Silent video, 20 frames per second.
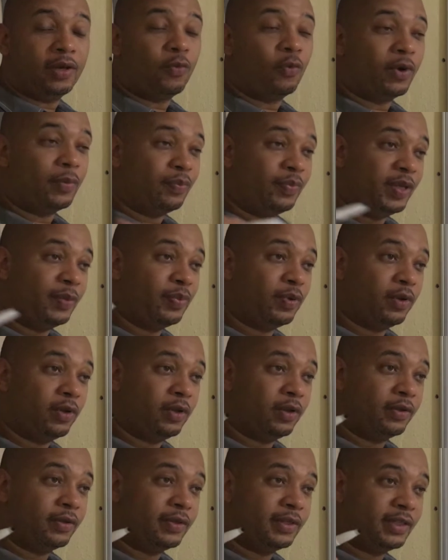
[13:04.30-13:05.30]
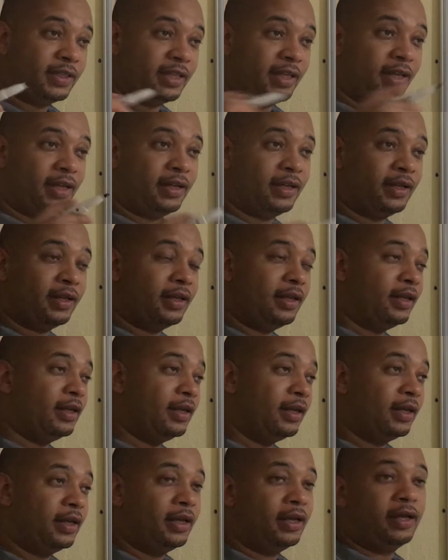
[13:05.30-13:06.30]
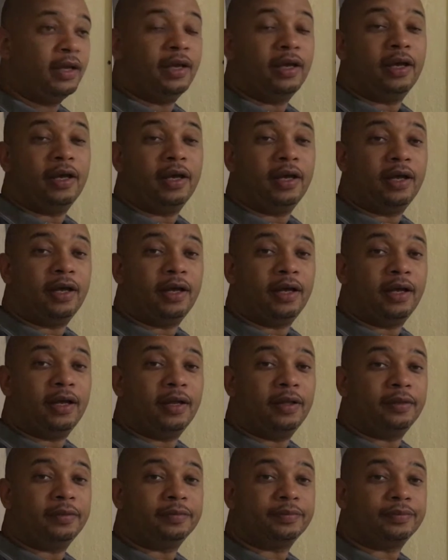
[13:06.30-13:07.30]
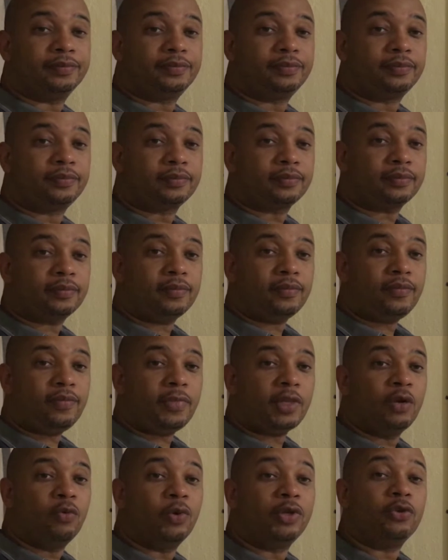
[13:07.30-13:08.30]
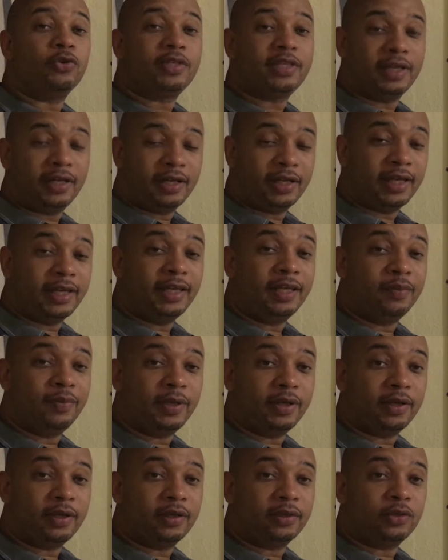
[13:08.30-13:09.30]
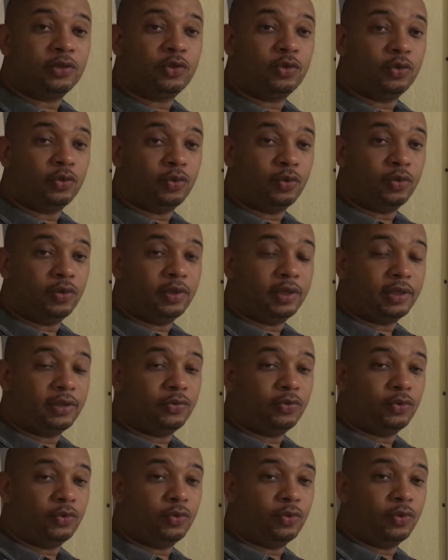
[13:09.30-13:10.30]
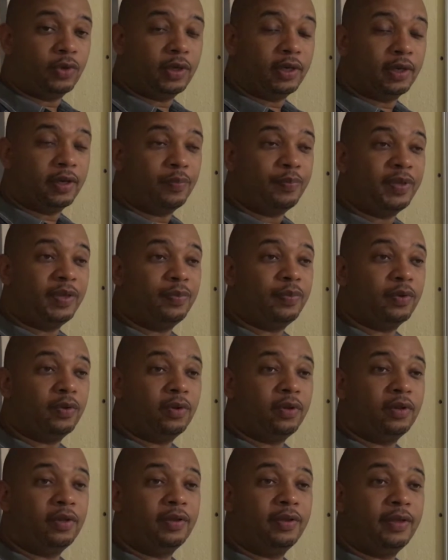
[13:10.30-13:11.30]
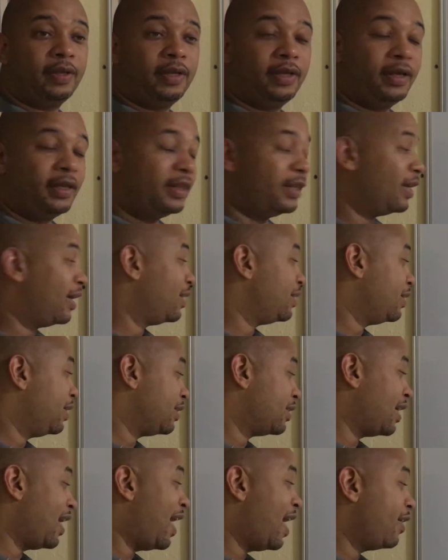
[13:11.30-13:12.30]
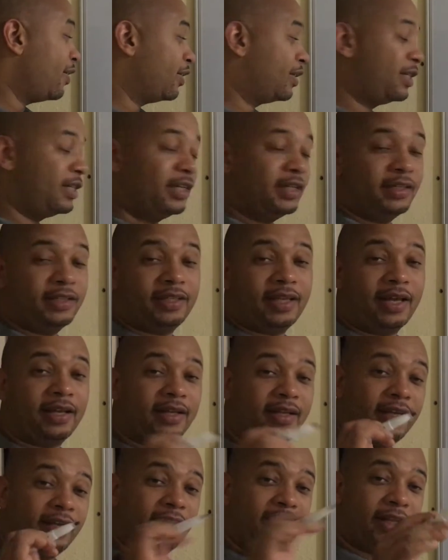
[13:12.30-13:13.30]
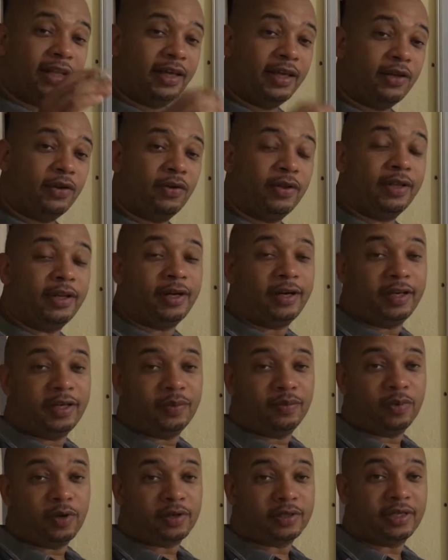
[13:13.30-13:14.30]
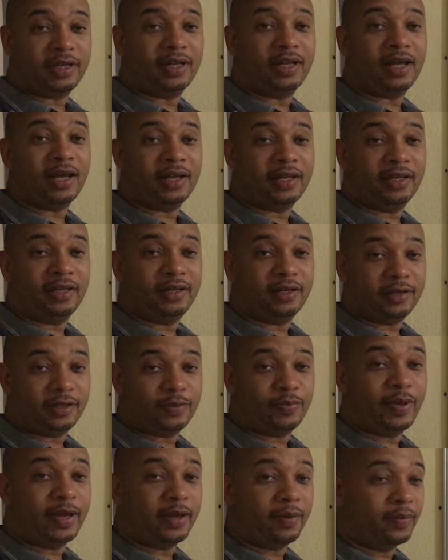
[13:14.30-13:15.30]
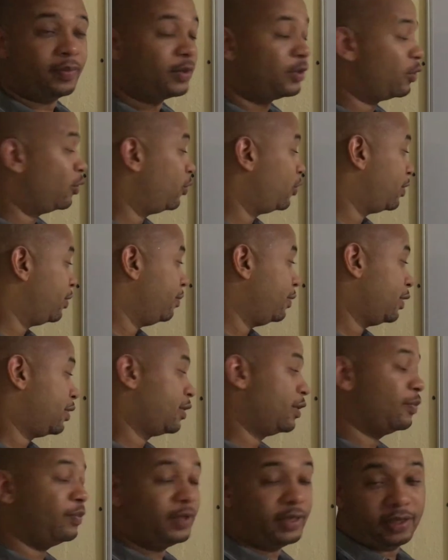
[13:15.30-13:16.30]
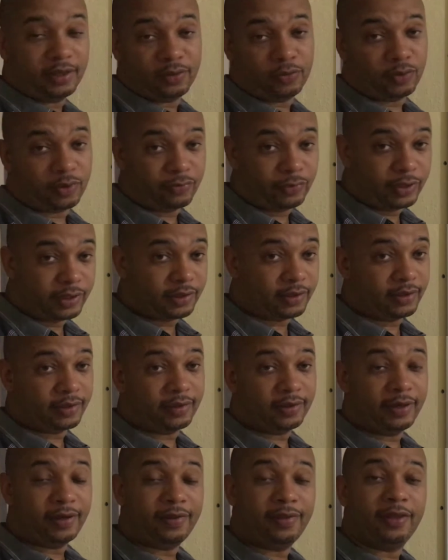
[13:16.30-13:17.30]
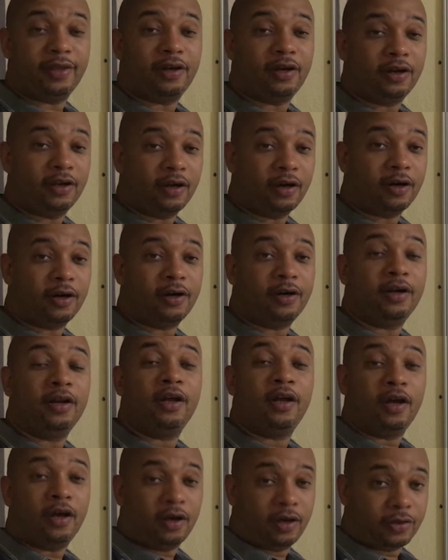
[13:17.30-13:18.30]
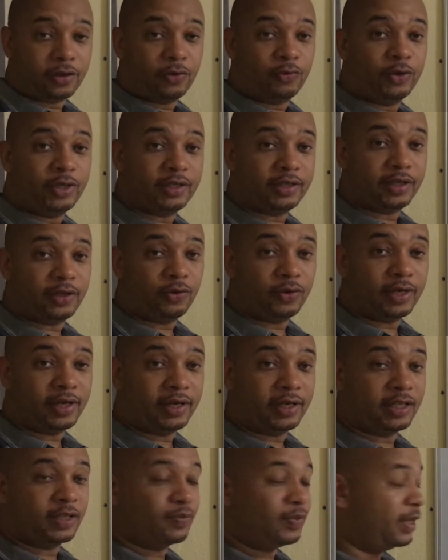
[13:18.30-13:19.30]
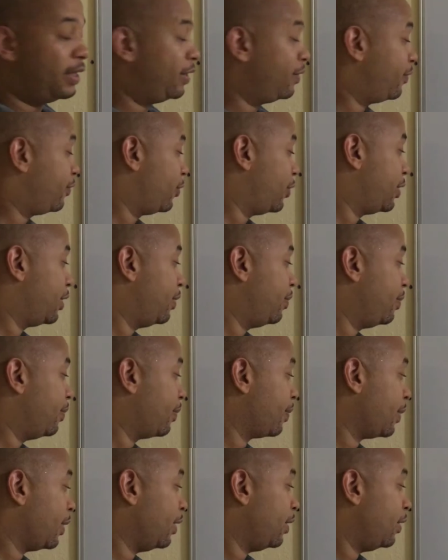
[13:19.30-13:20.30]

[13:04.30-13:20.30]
When people send, when you send the email to people, there's a higher chance that they land on their inbox and not in their spam. So this could be one reason, and there are other reasons you can explain for them